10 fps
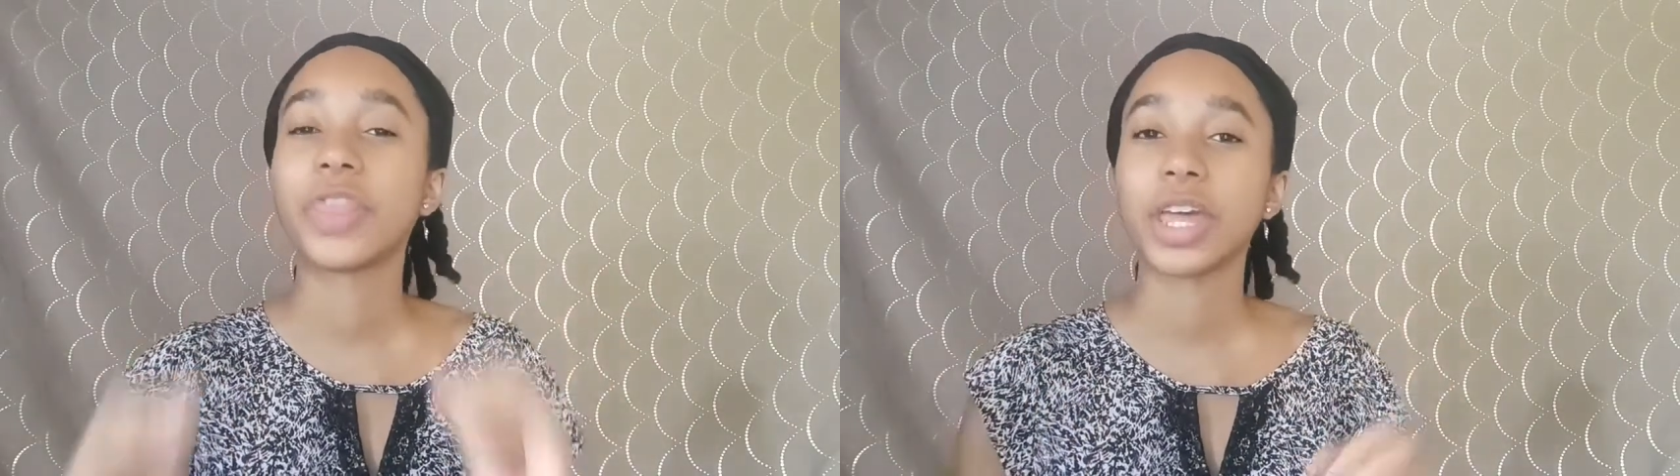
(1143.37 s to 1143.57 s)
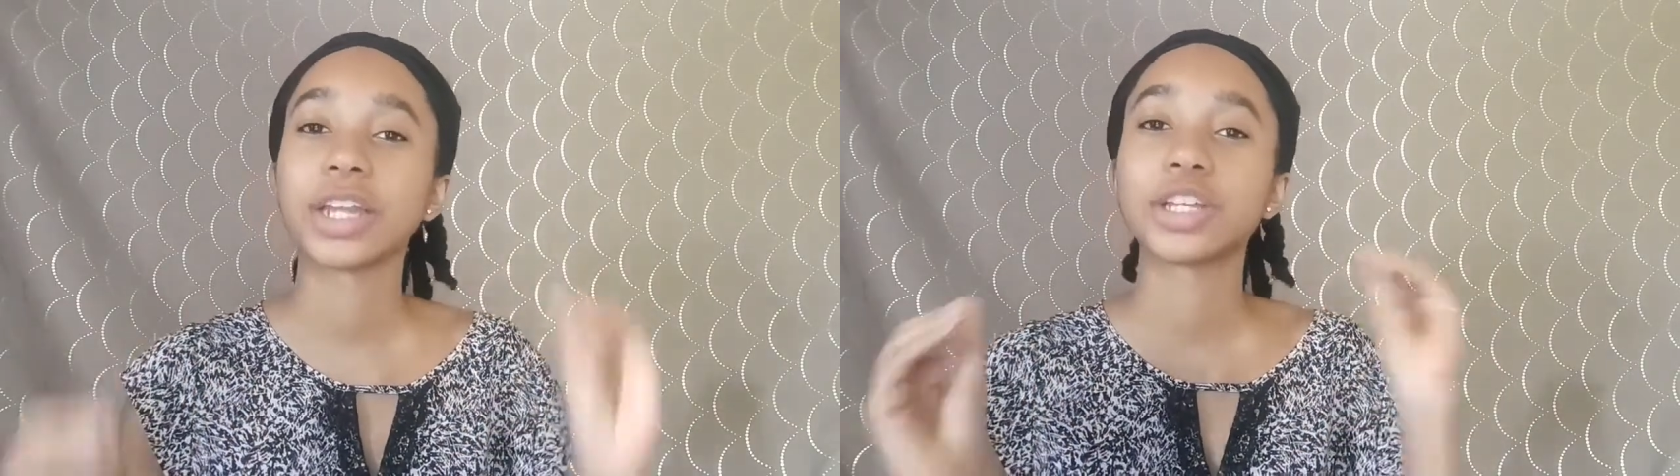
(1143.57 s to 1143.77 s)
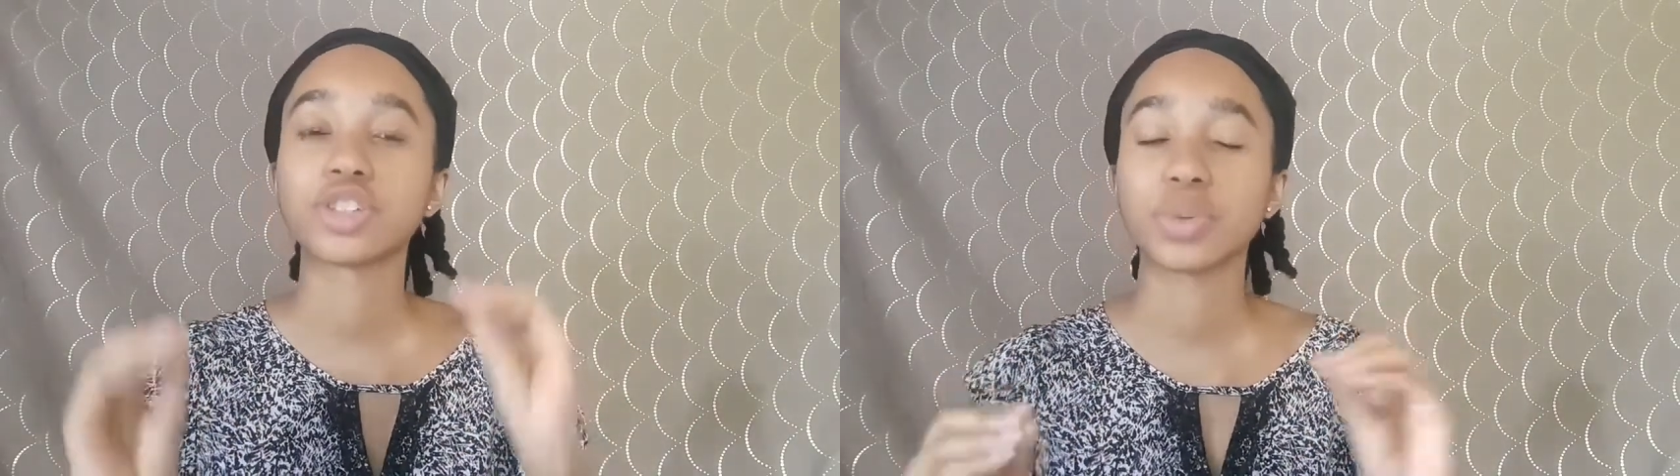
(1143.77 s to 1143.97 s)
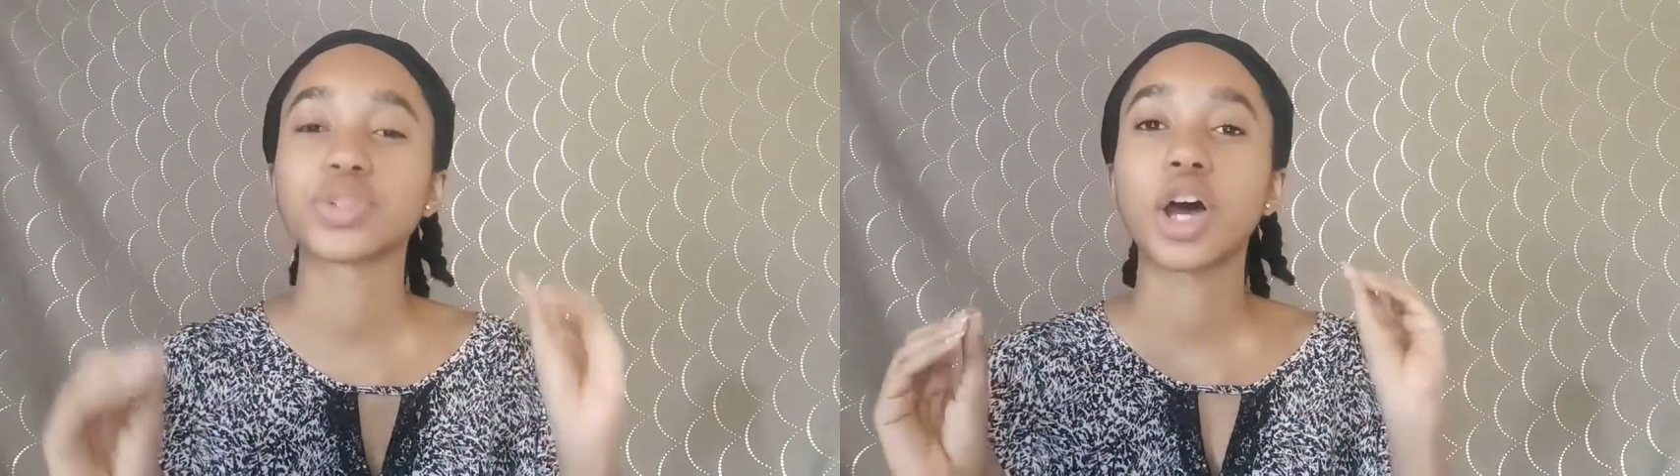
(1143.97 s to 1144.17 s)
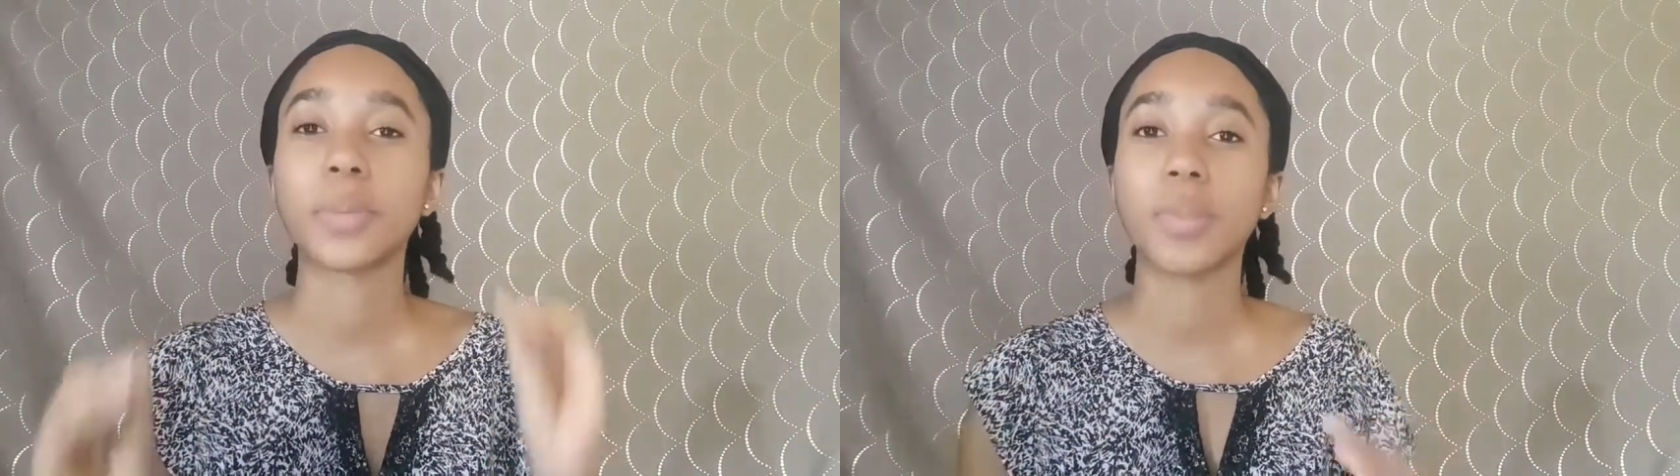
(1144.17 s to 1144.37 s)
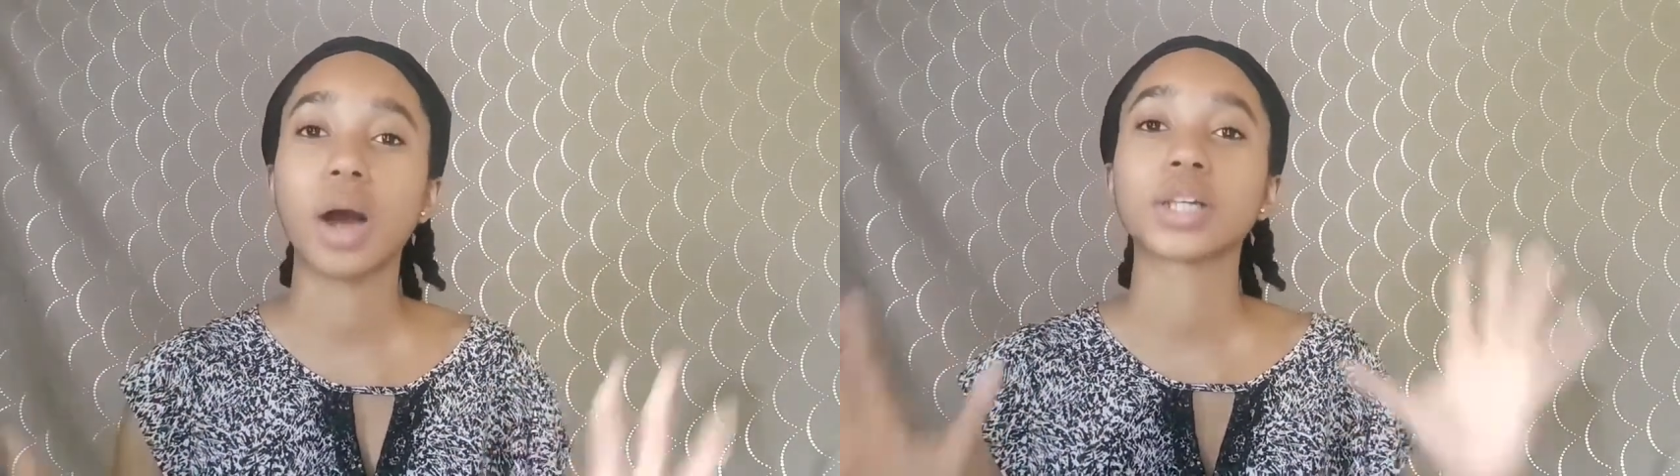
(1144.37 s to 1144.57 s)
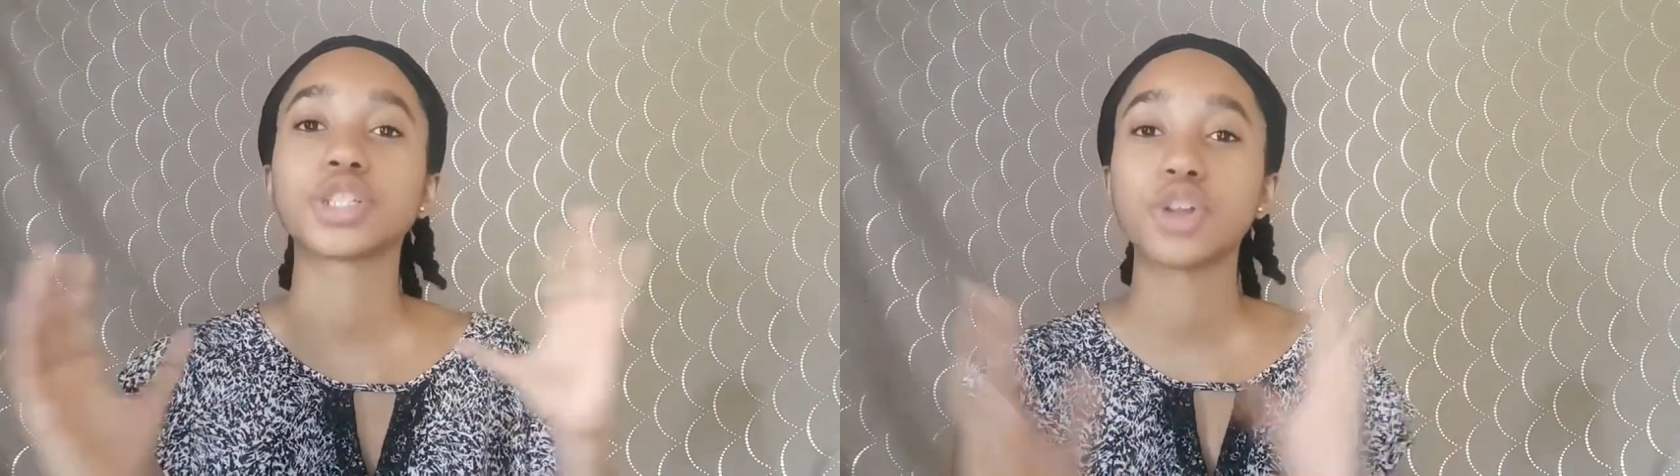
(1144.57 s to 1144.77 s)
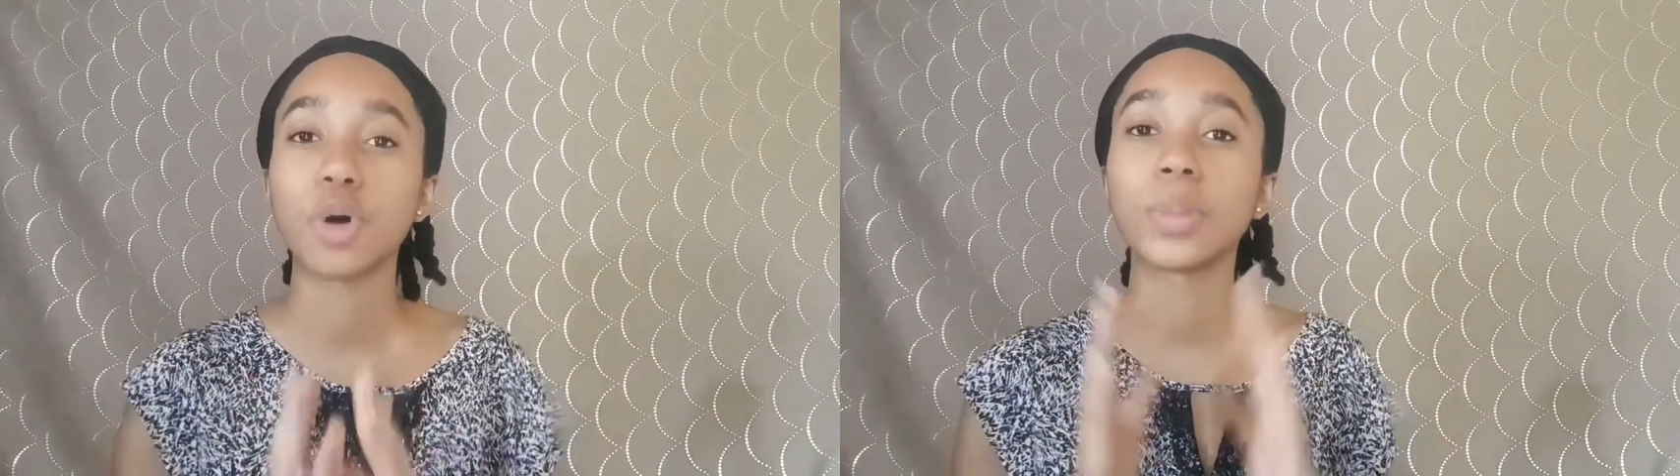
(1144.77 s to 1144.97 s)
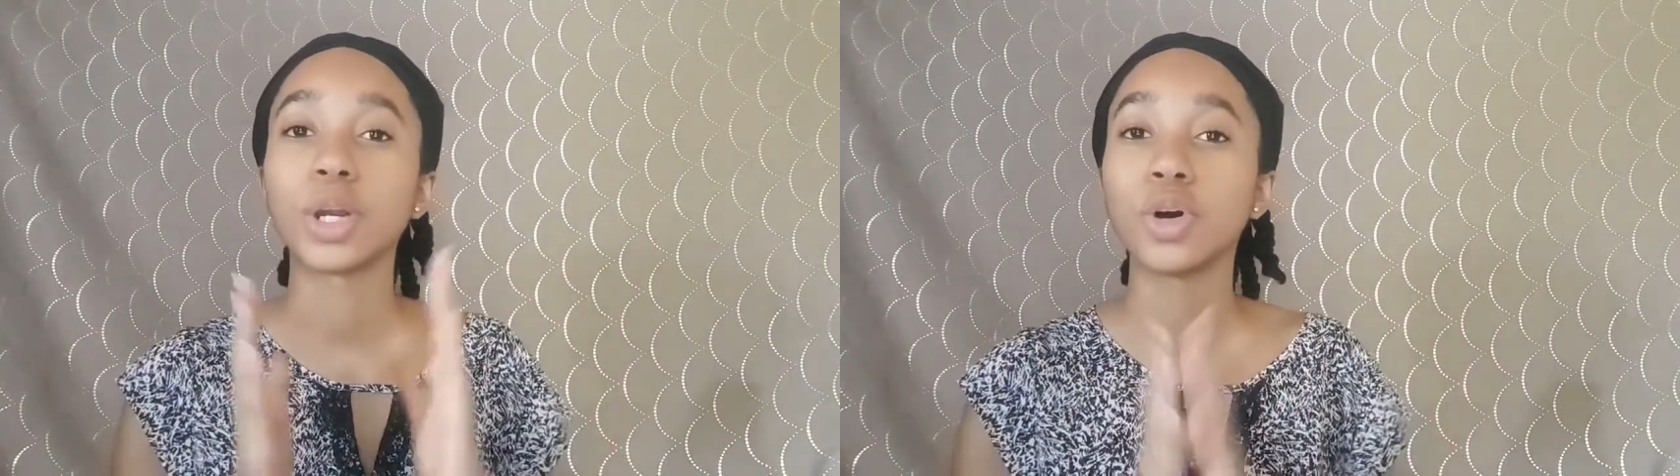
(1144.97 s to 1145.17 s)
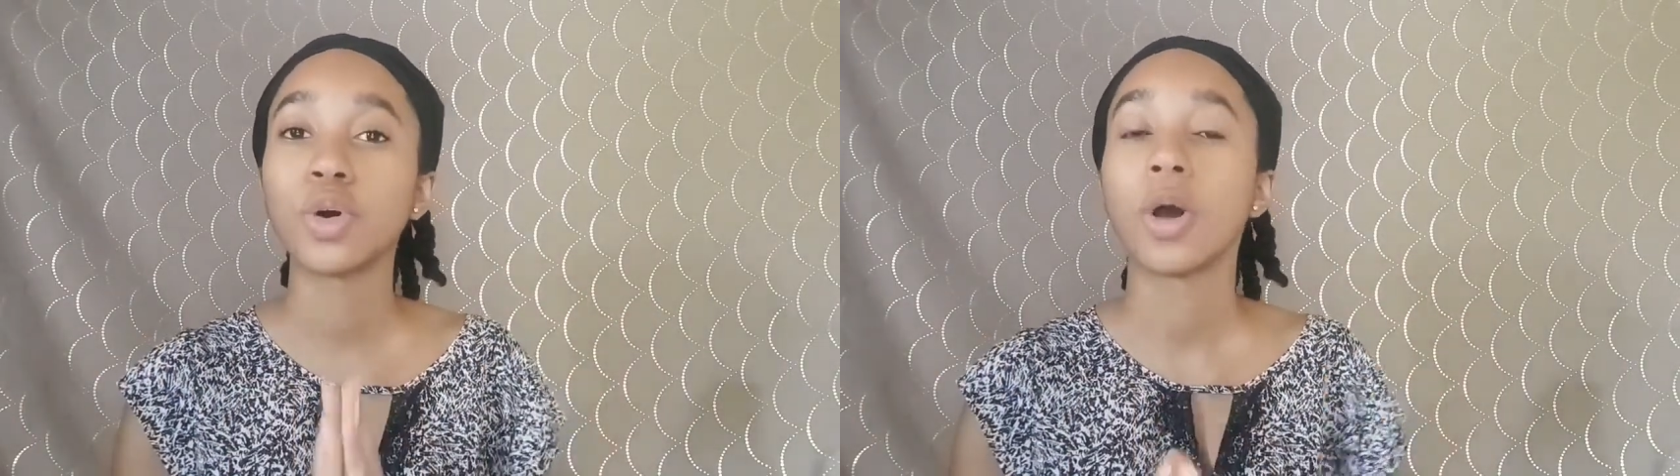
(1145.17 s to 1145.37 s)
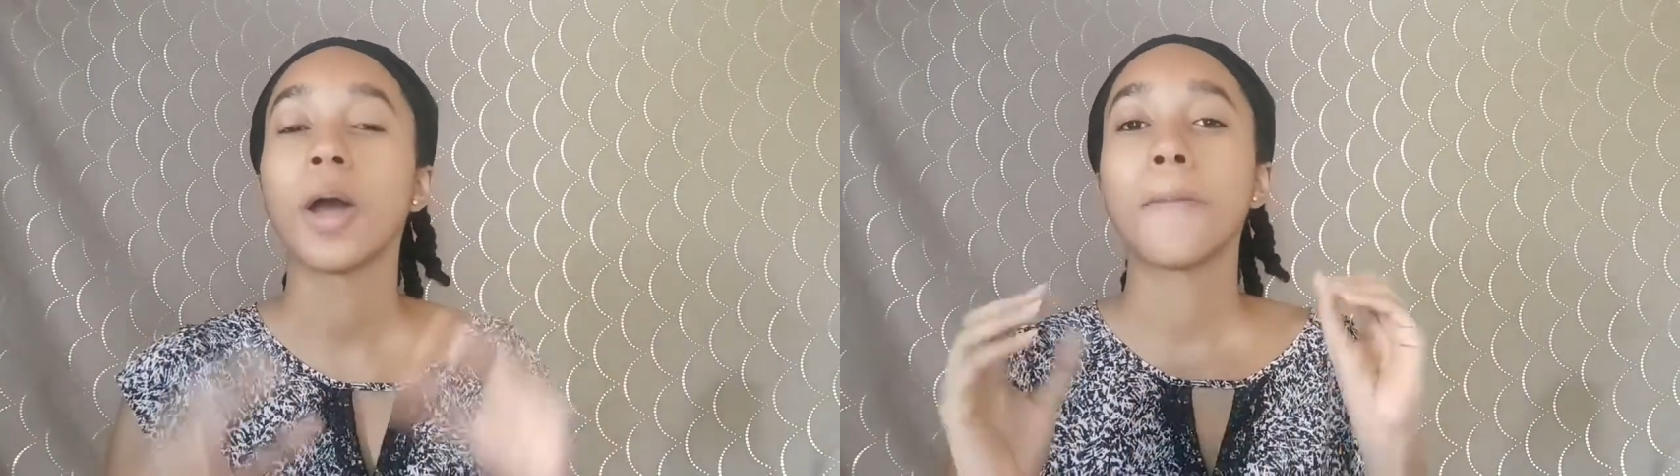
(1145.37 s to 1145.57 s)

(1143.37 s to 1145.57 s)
the description box down below.